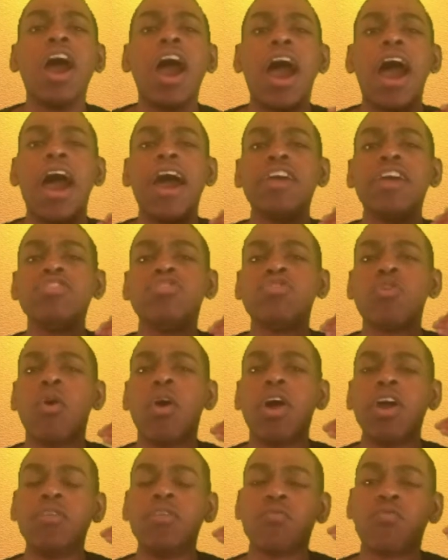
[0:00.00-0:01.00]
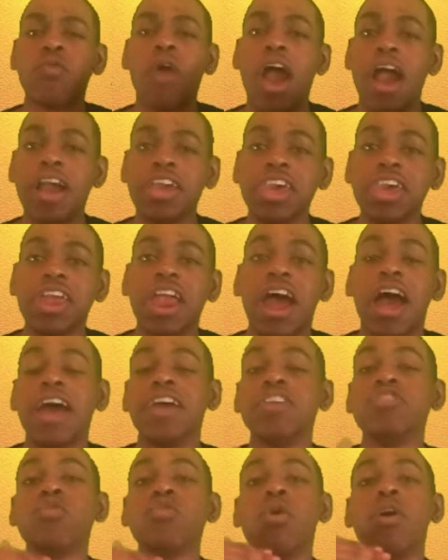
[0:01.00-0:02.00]
I enjoyed Rocket. I
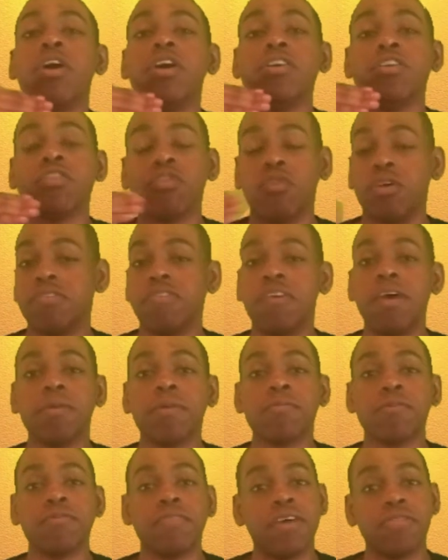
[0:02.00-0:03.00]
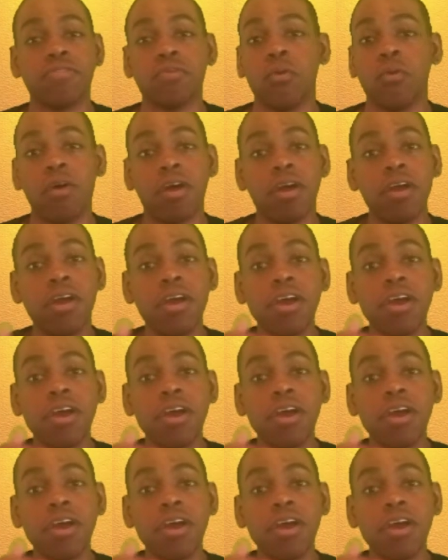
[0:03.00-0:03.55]
enjoyed Chris Hemsworth as Thor.